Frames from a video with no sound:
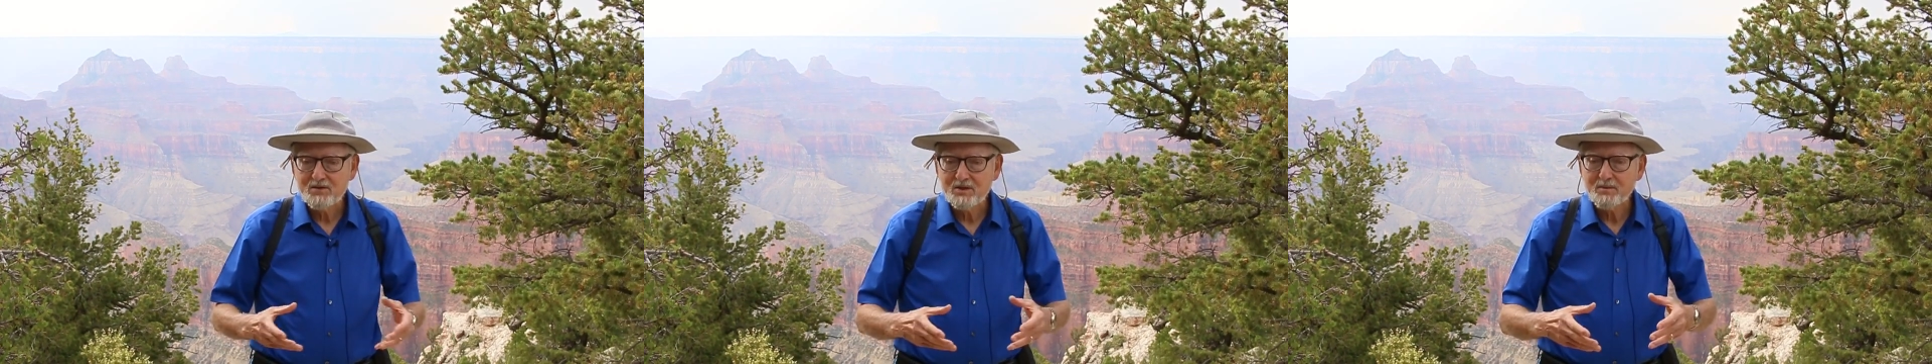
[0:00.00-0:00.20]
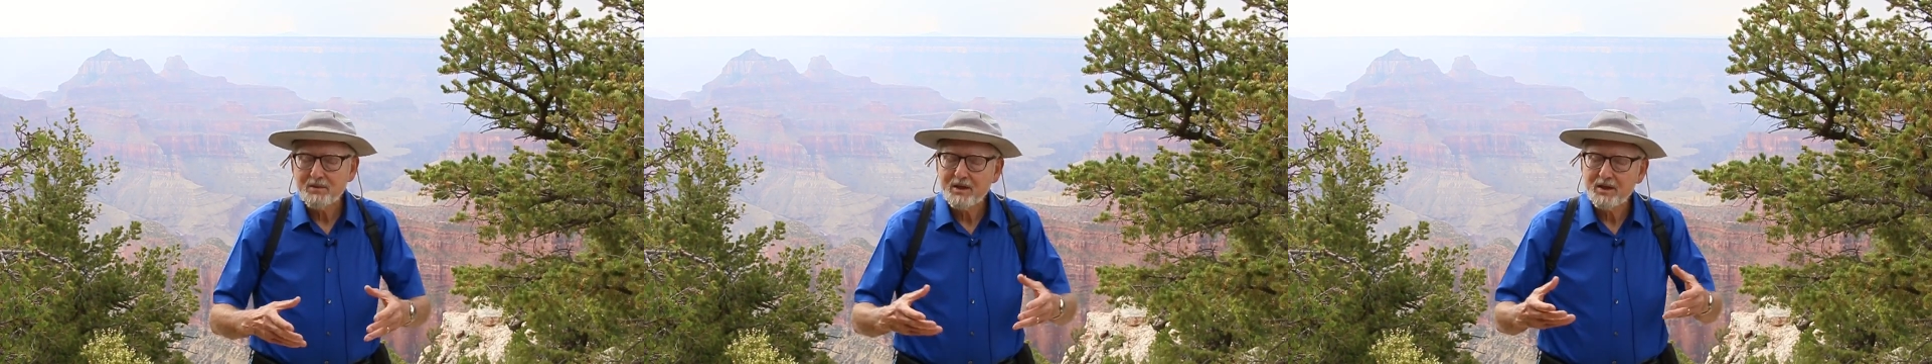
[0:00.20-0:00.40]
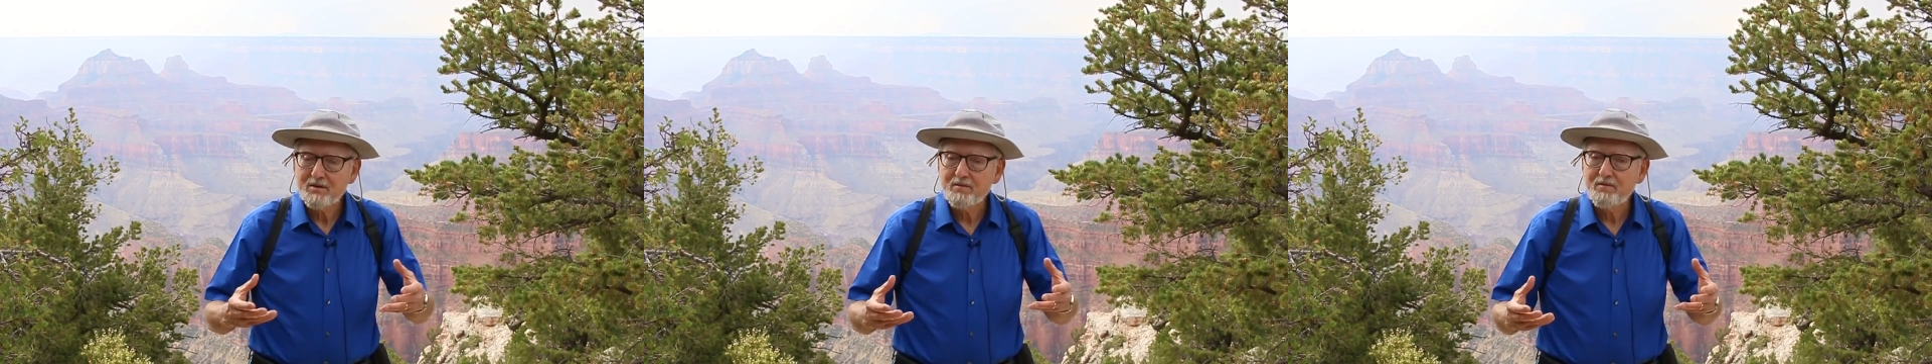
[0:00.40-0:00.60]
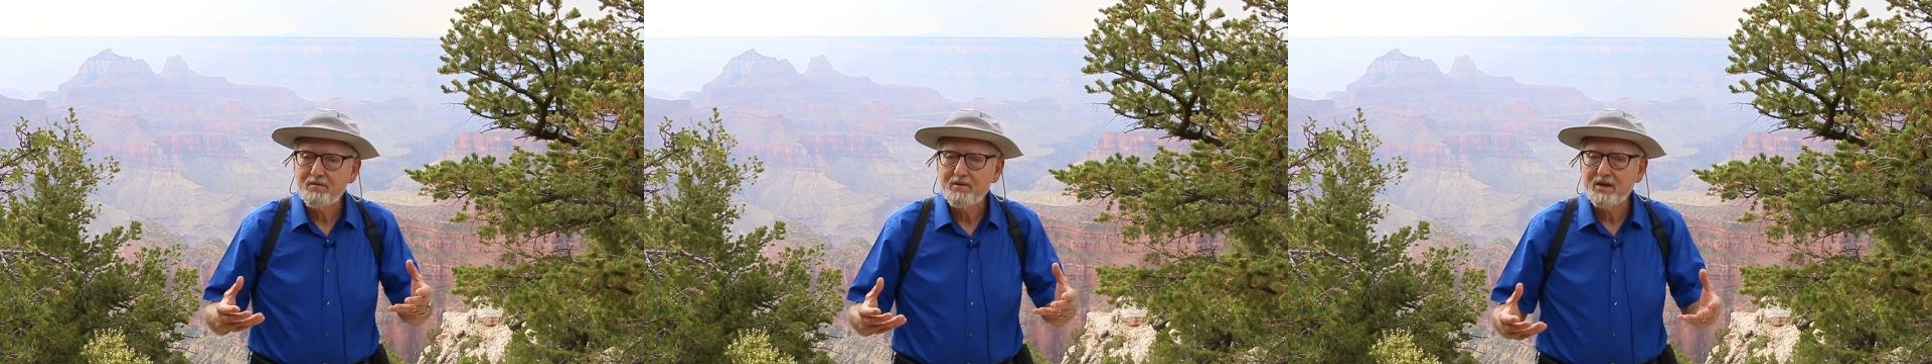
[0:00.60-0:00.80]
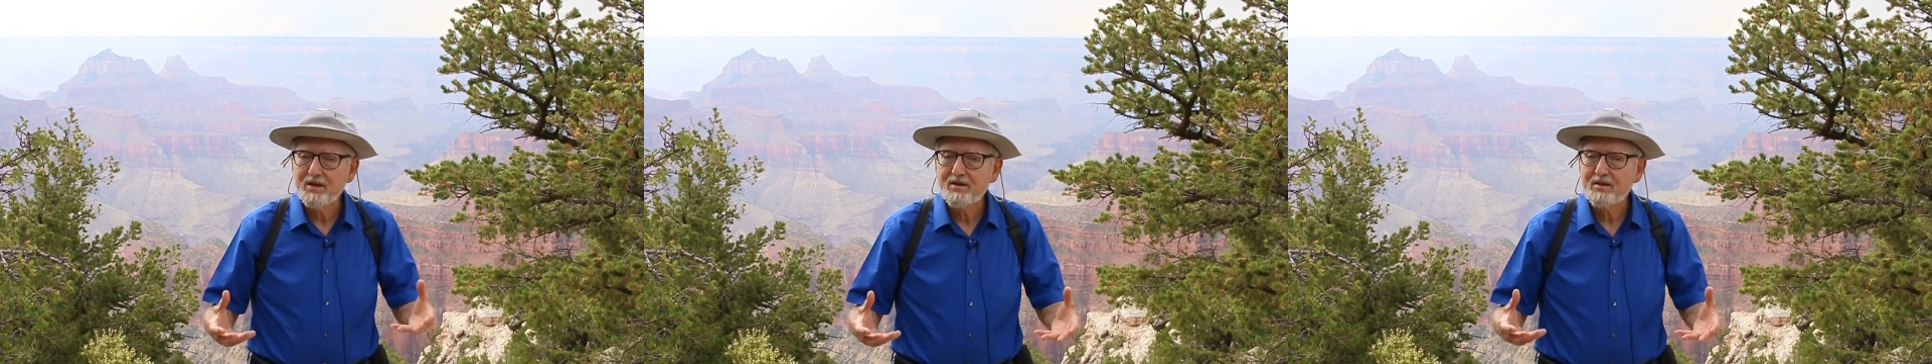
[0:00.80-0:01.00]
some kind of
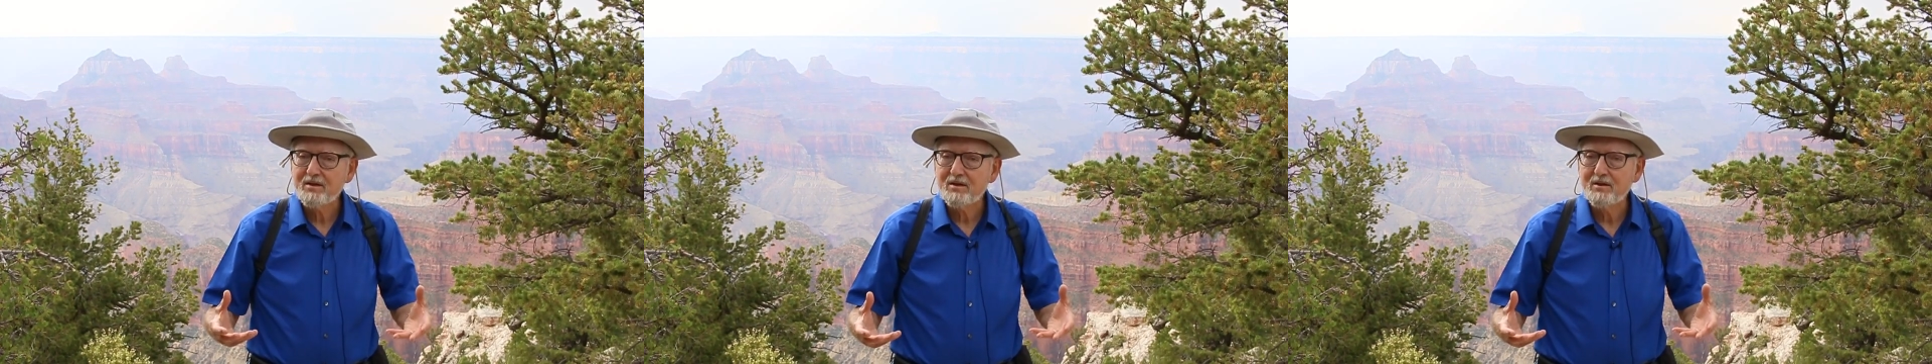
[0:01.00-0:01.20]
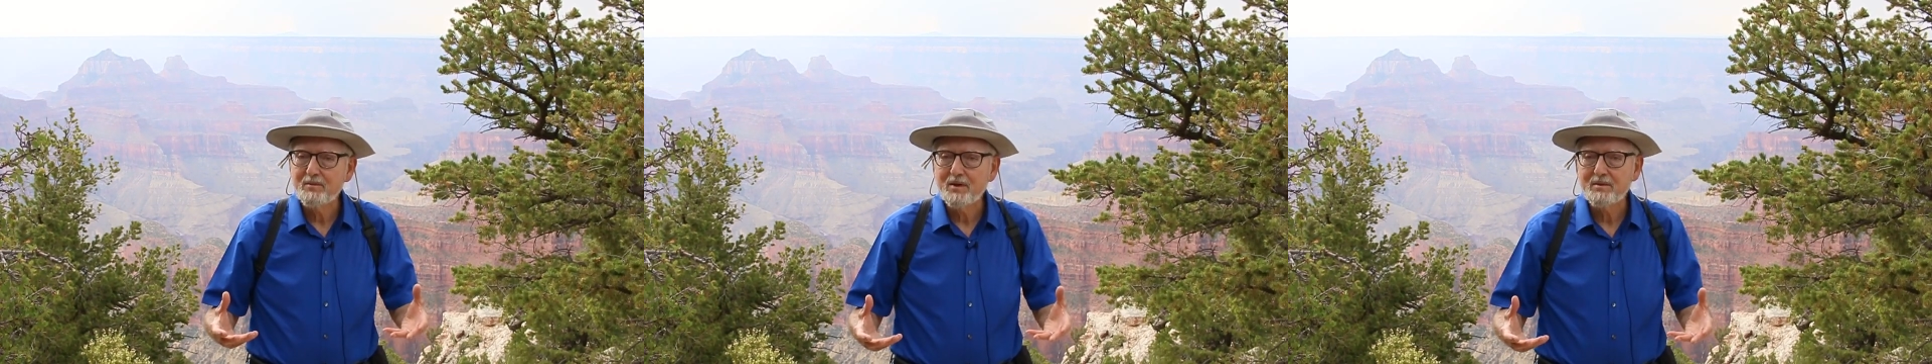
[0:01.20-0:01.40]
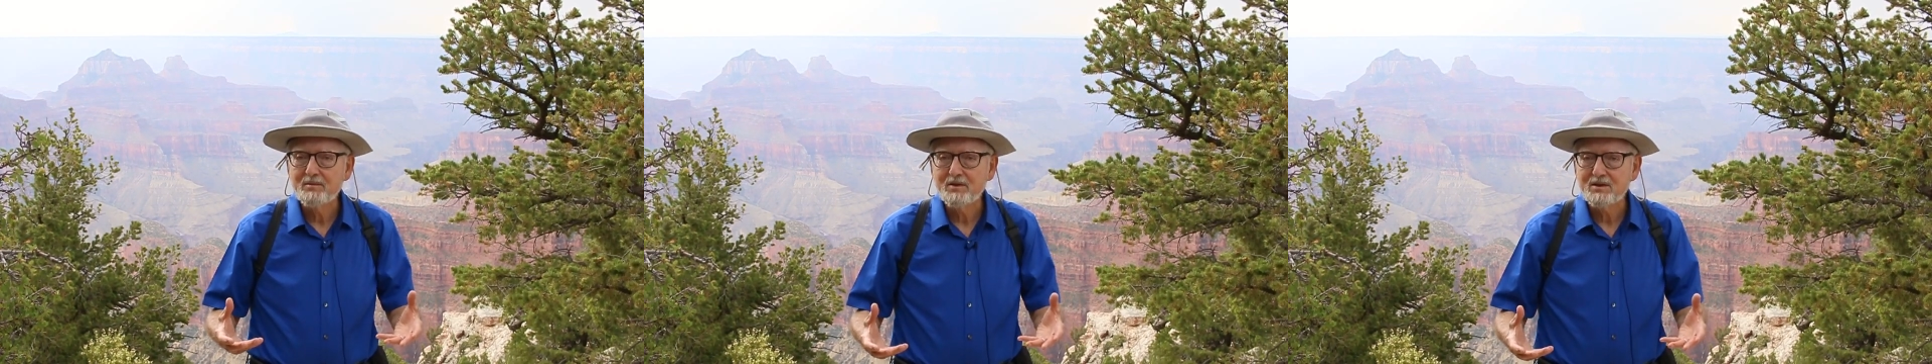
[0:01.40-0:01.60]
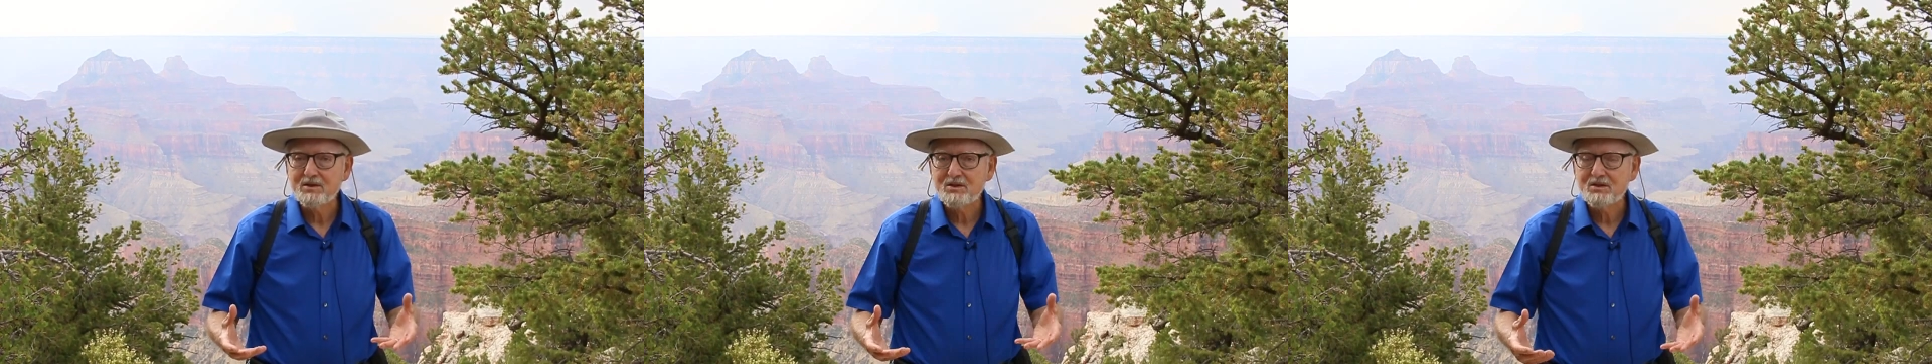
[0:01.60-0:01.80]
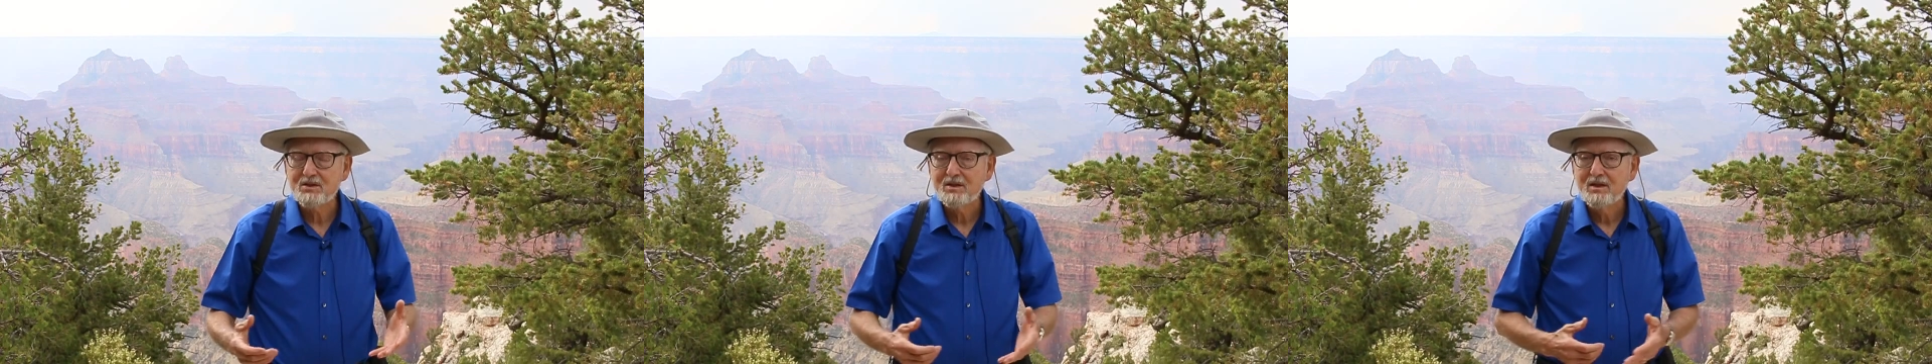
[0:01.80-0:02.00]
faith commitments,